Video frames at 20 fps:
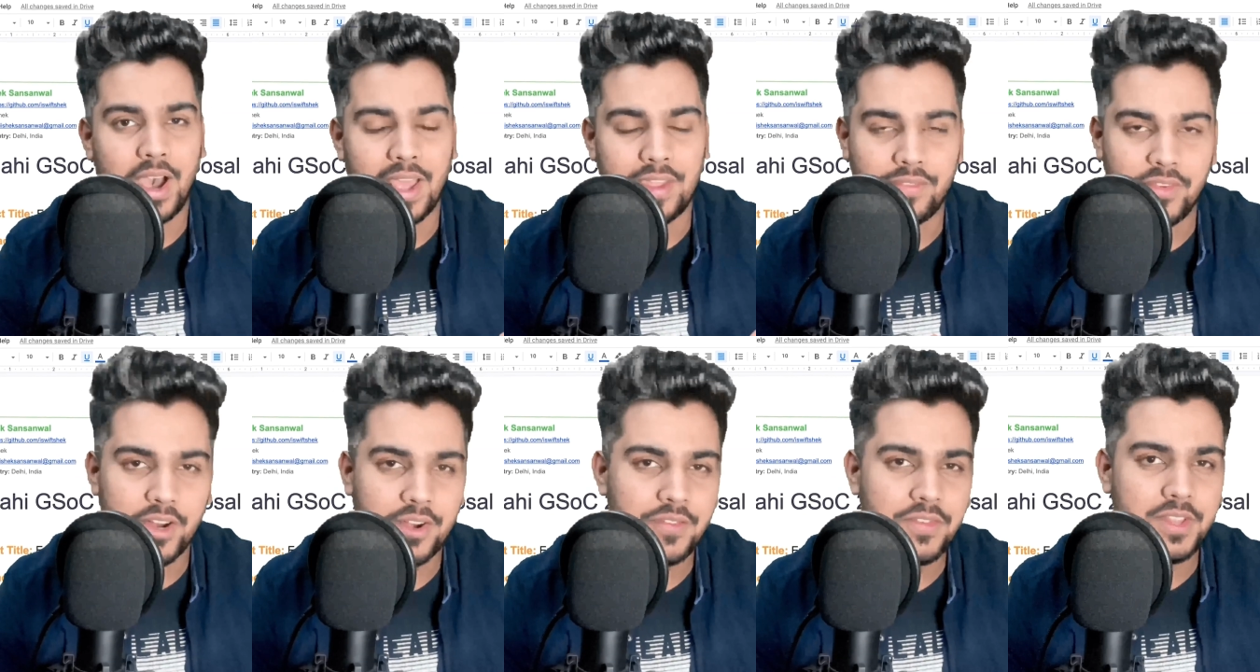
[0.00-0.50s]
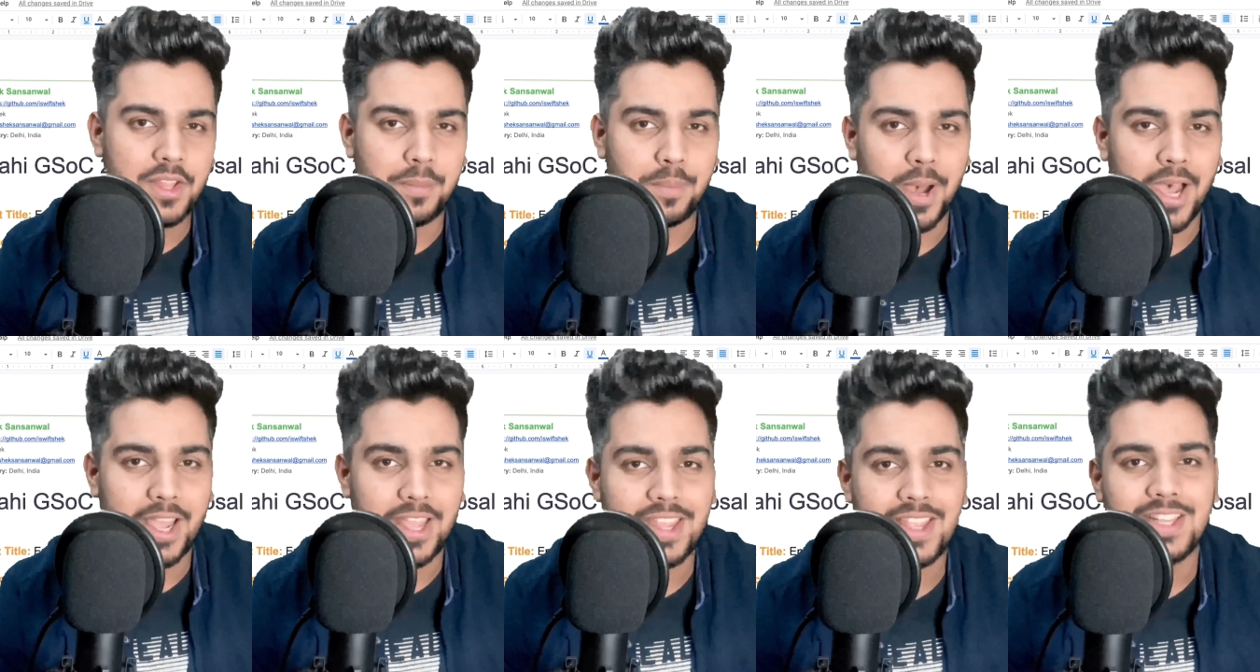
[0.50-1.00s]
I worked with
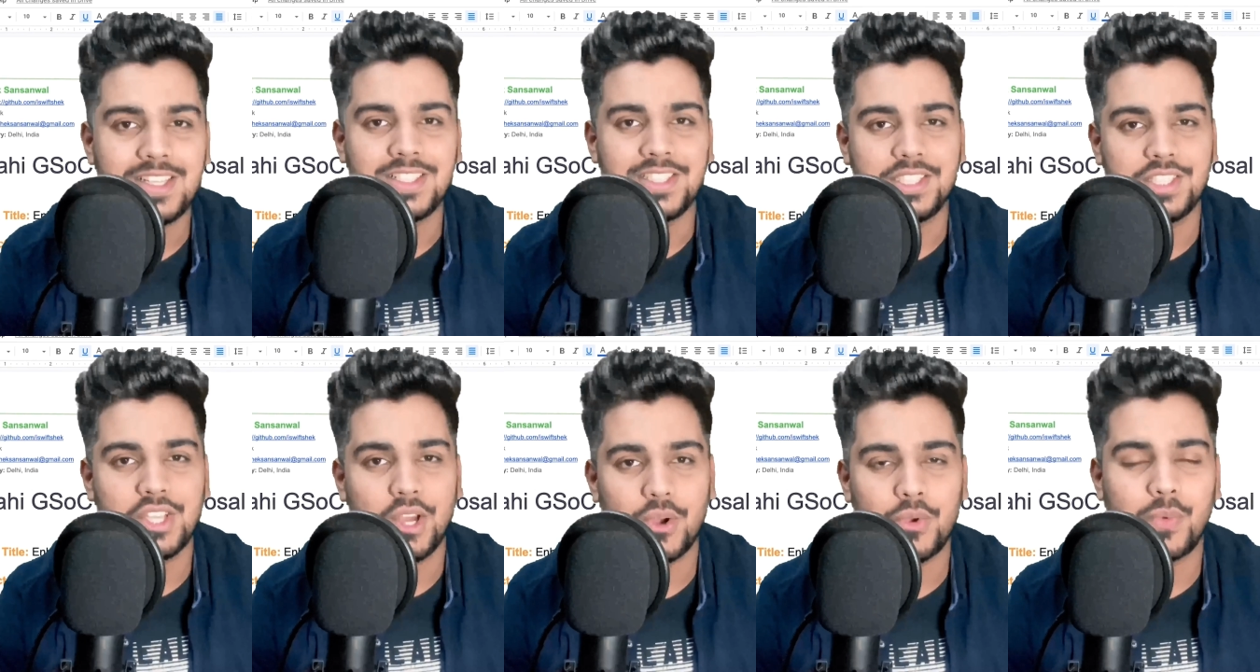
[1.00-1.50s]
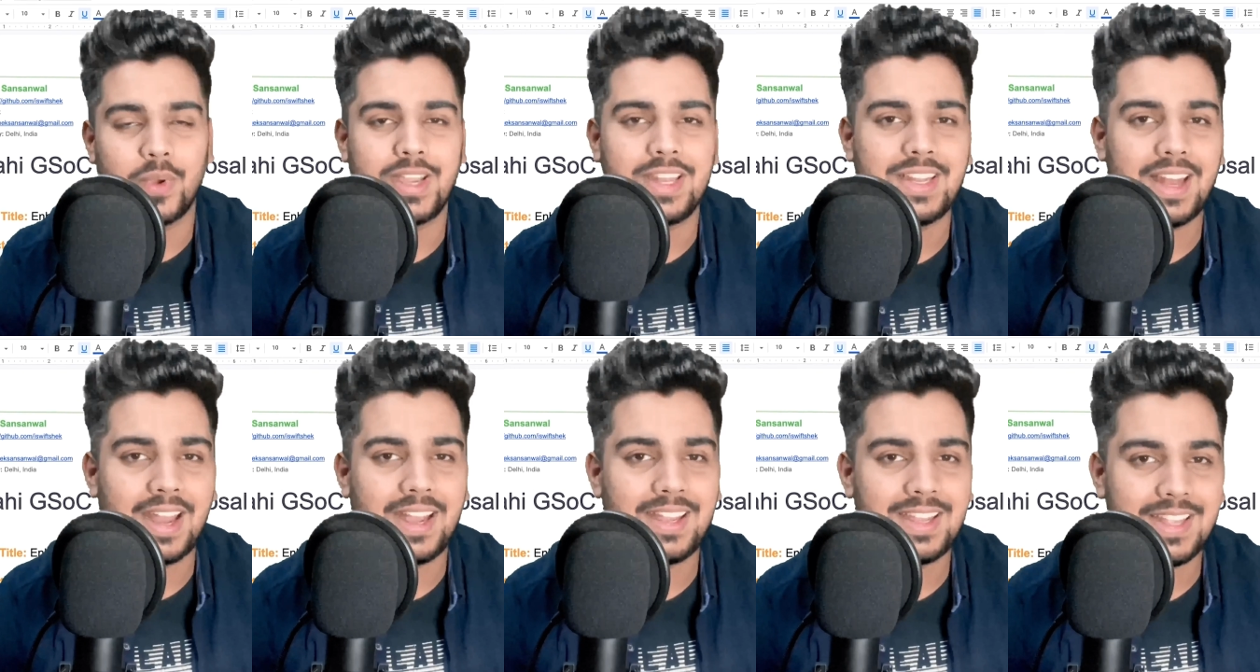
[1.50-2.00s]
Amahi in GSoC
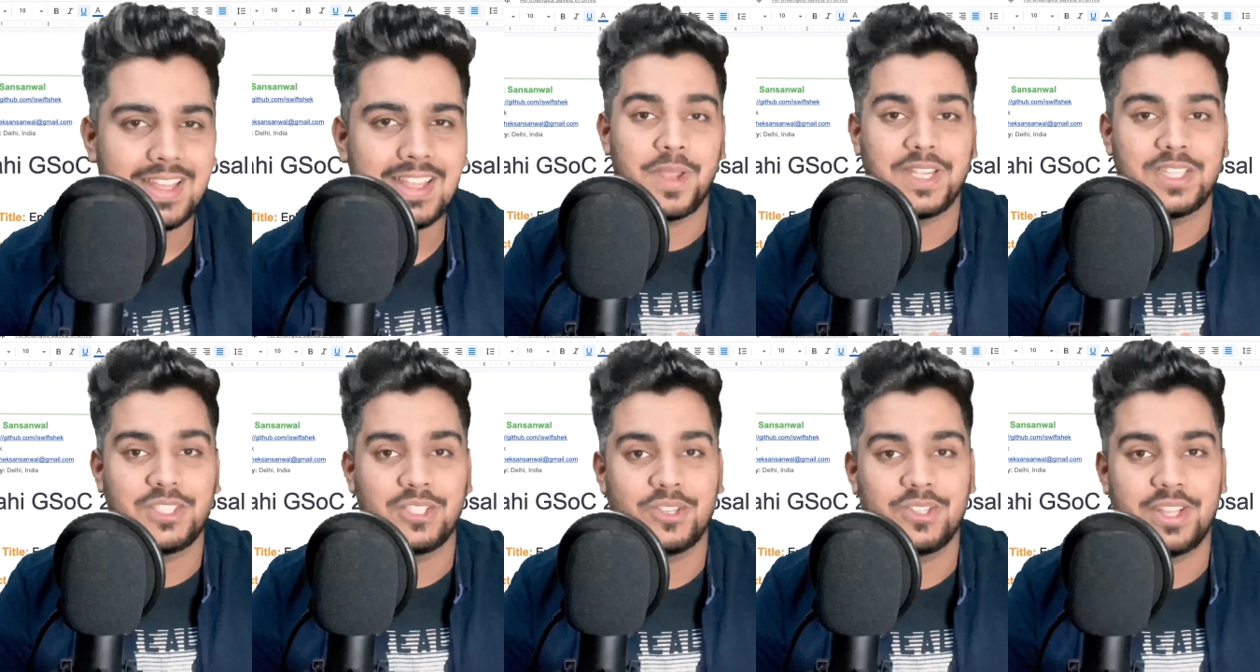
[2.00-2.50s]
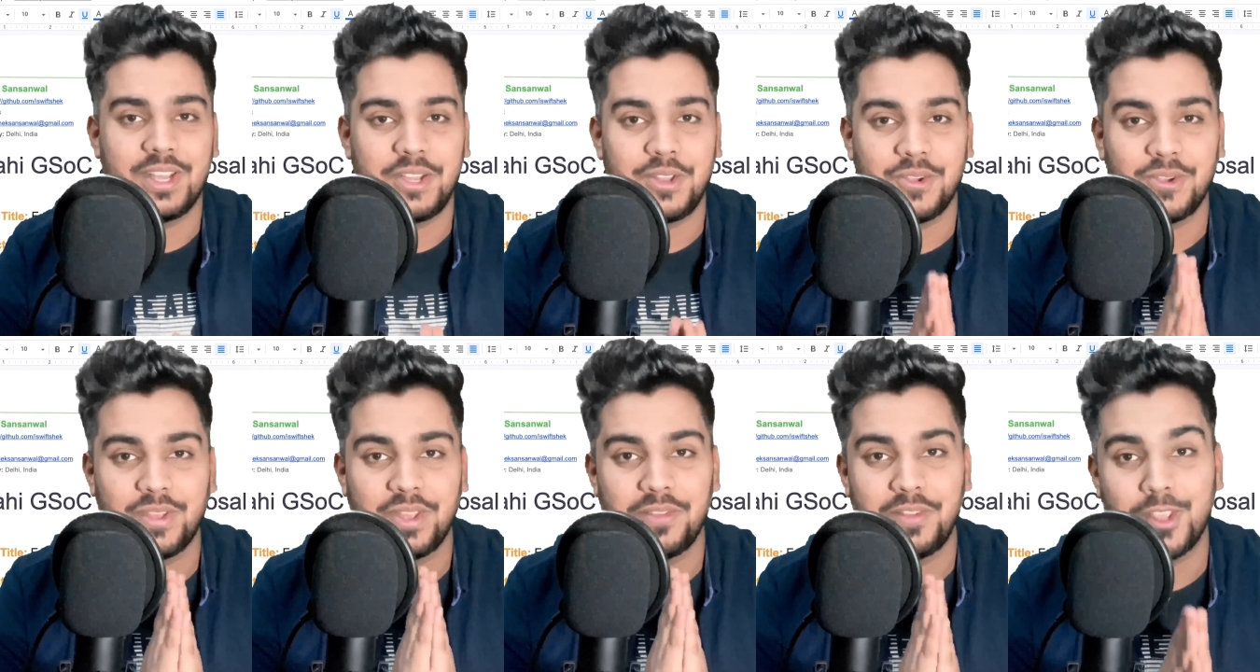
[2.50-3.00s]
2019. Make sure that
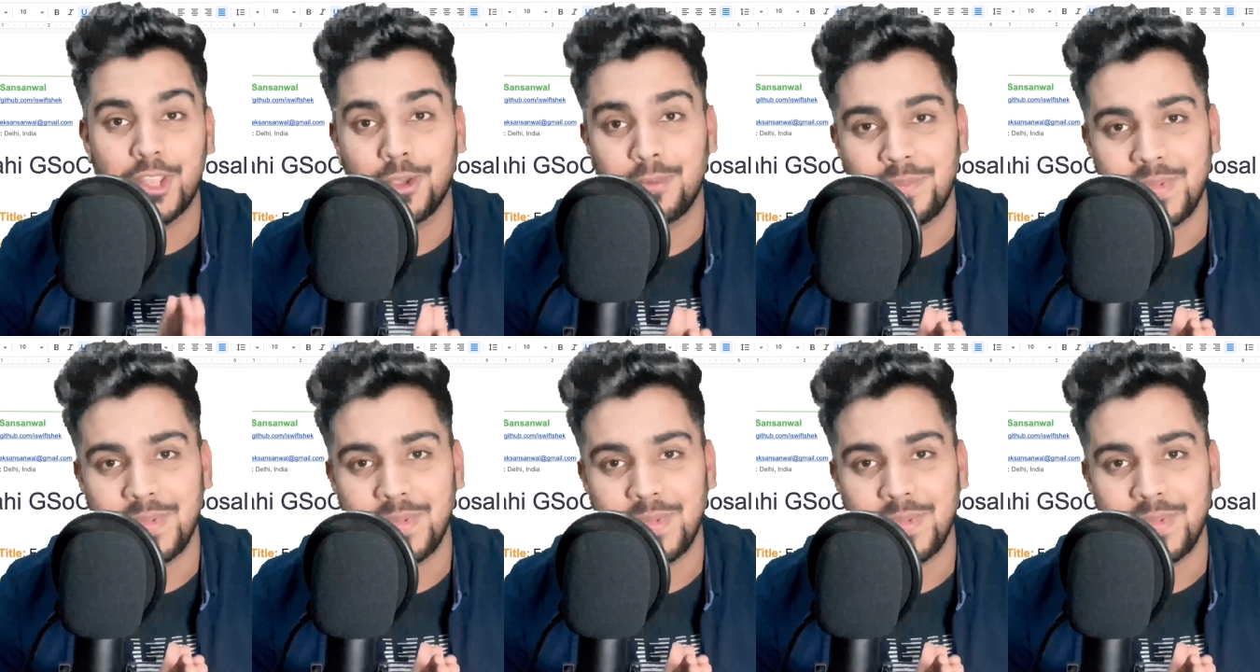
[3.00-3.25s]
you're giving your